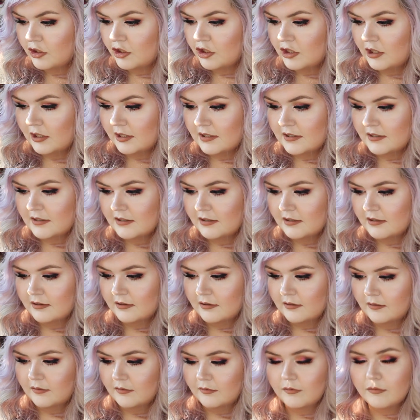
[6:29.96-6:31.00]
just
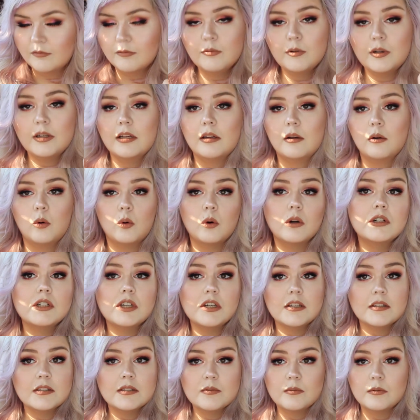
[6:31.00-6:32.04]
freaking
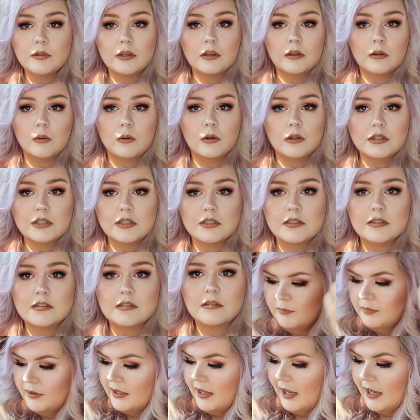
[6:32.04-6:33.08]
gorgeous, freaking gorgeous.
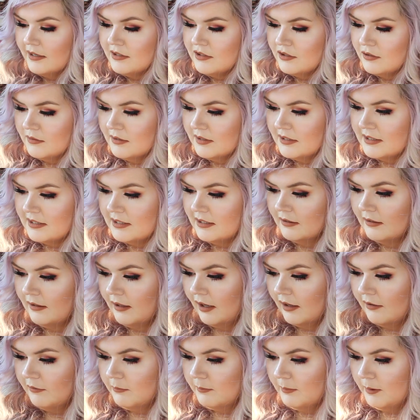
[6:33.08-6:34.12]
But as you can see, a
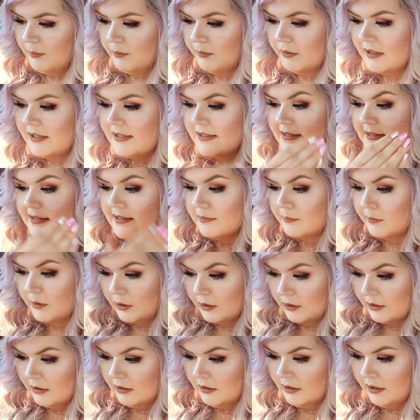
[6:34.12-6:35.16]
lot of them are pretty
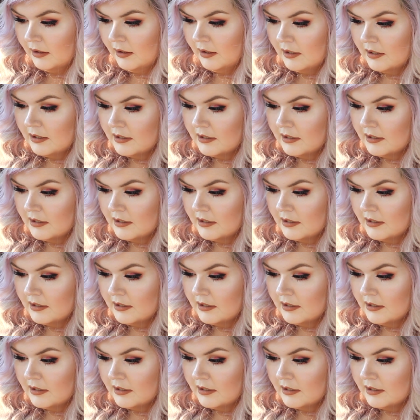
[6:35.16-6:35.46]
similar.